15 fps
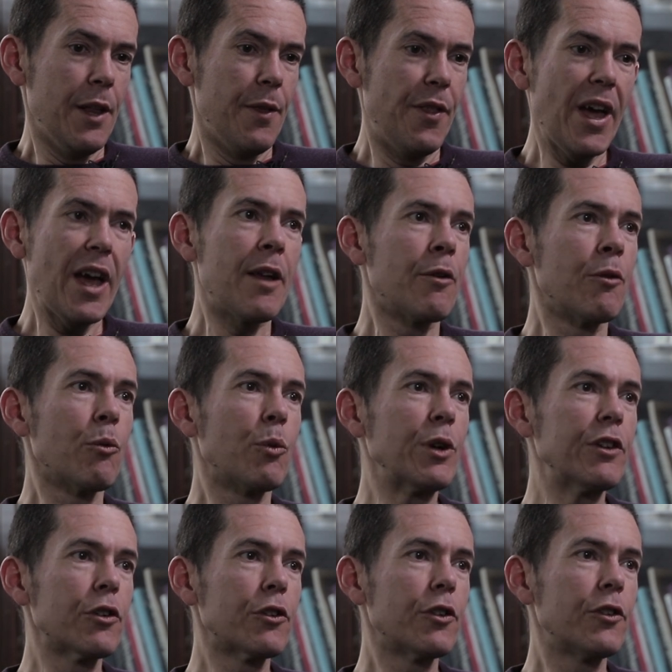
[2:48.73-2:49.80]
Then
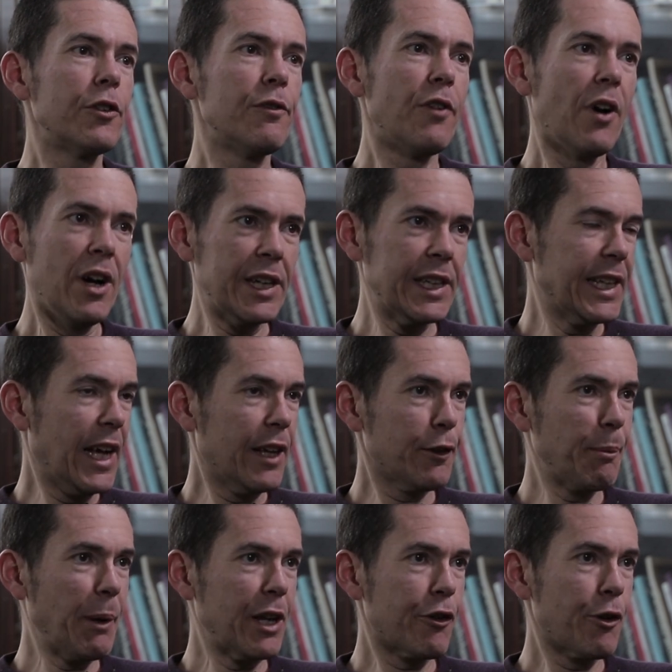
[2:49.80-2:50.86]
we sort of divide that
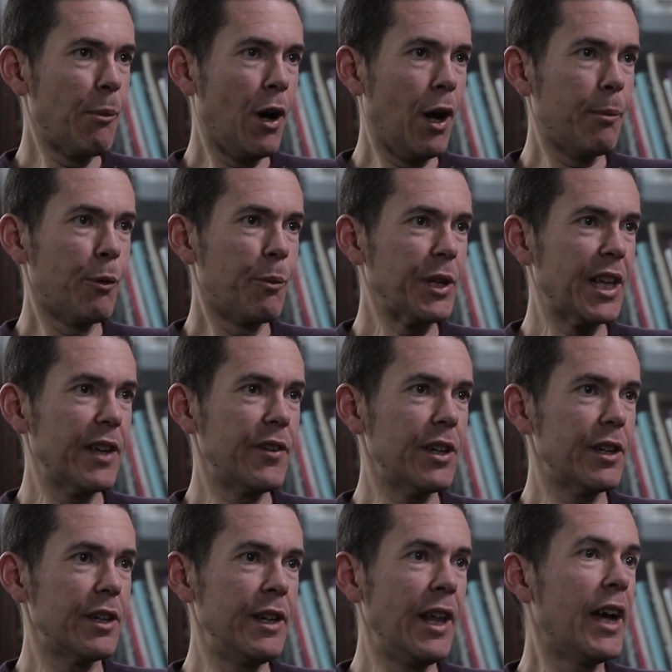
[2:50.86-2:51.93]
spectrum up and we give
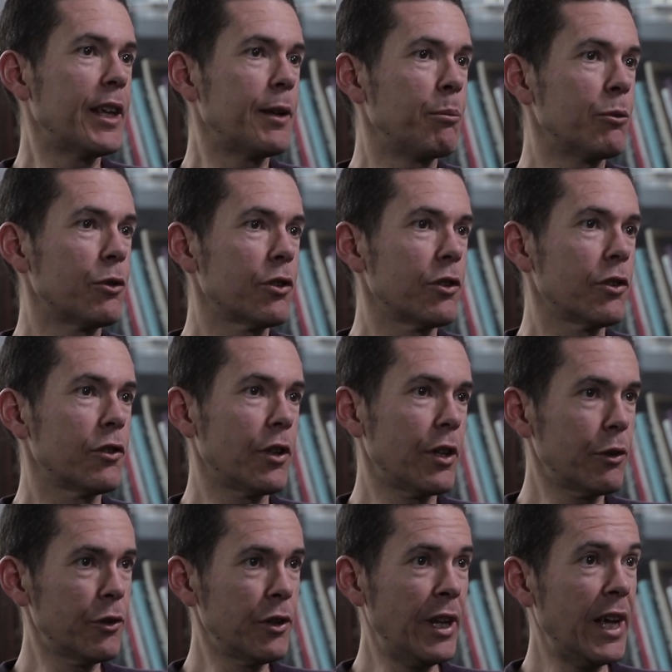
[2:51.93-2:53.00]
it names. So
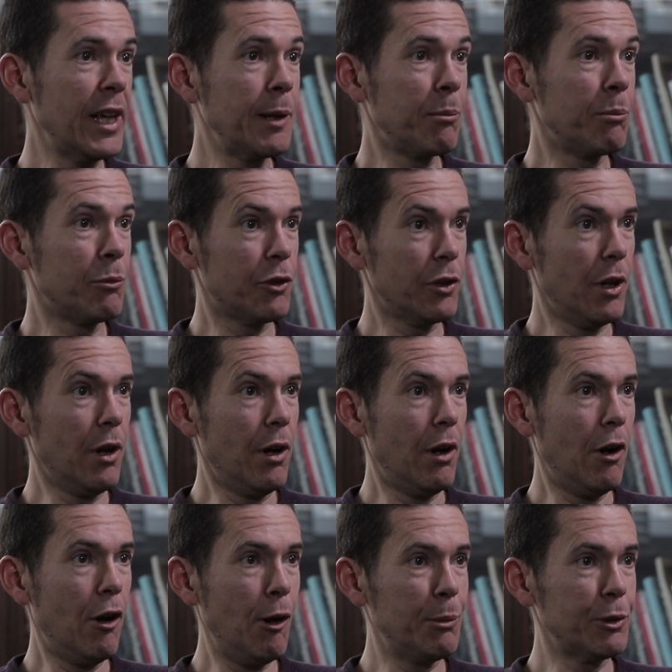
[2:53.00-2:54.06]
those names are
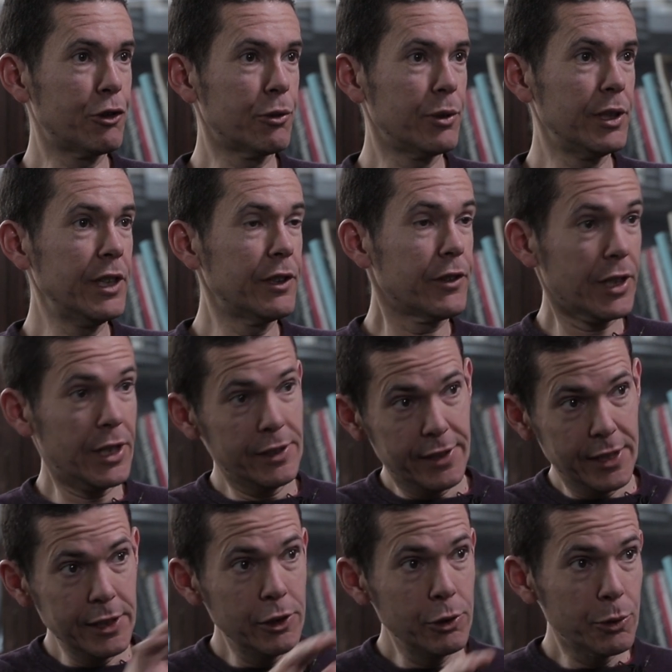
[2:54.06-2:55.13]
arbitrary, it's a
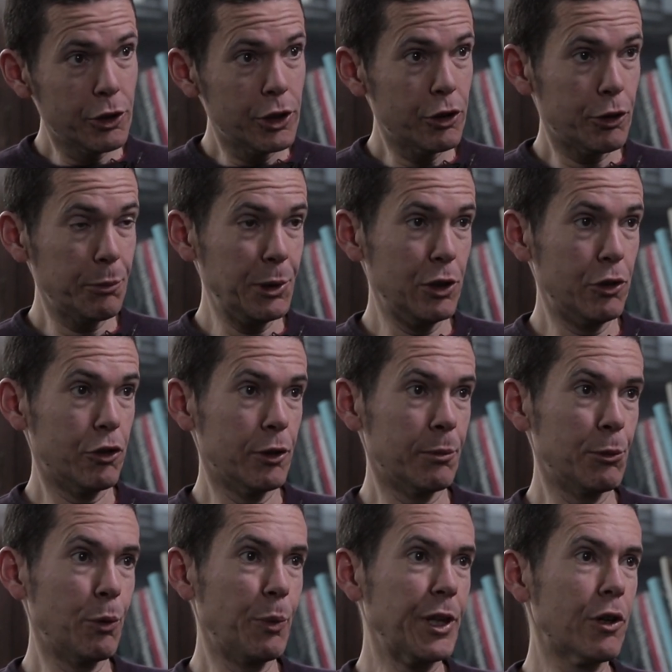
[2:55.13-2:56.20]
continuous
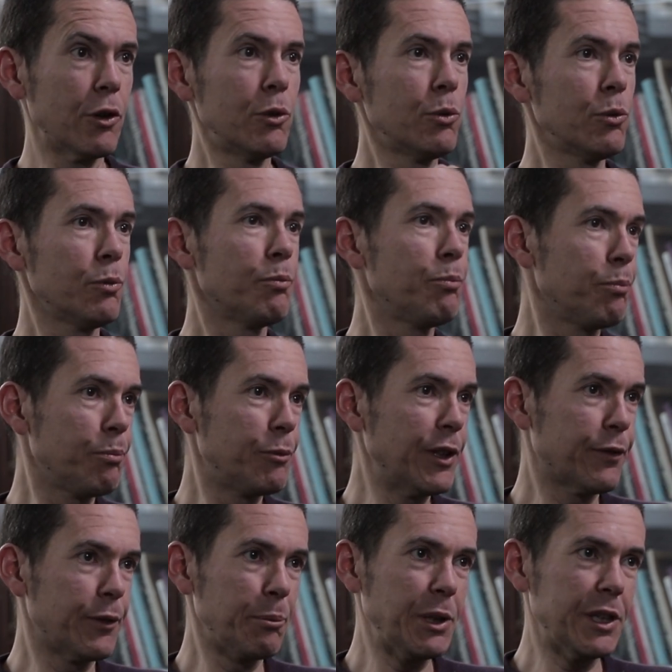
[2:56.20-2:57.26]
distribution, but we call
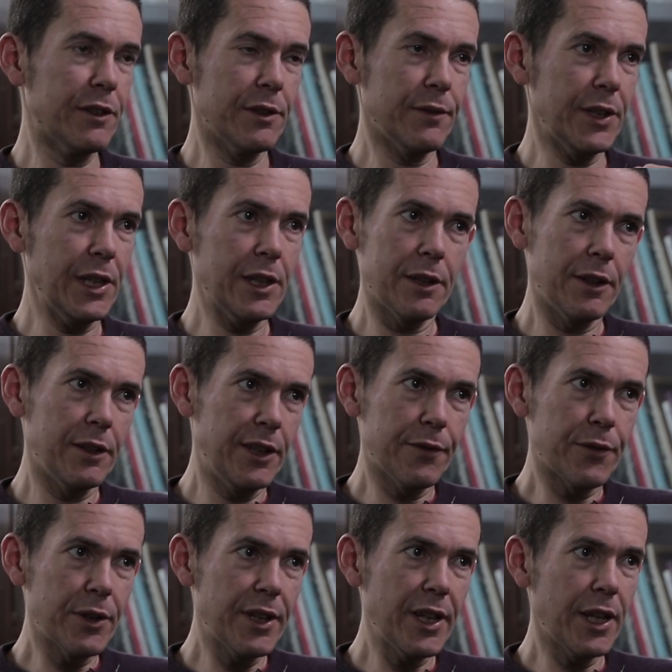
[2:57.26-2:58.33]
different bits of it
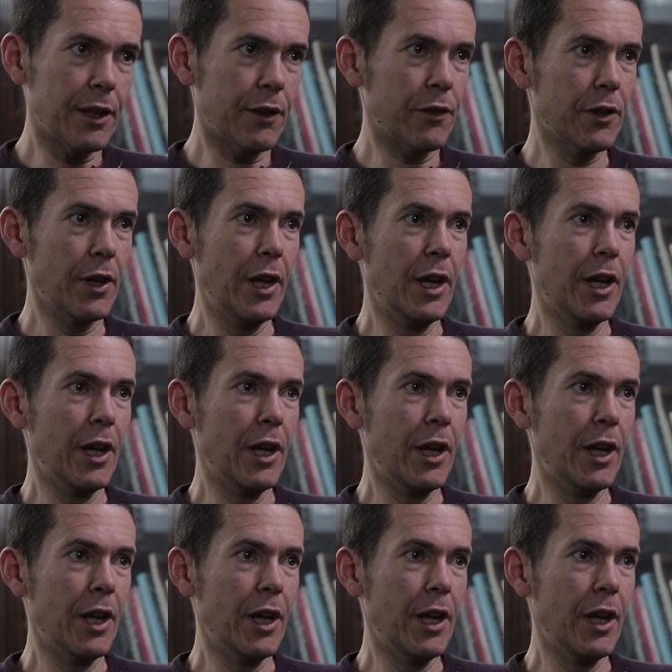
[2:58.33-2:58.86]
different things.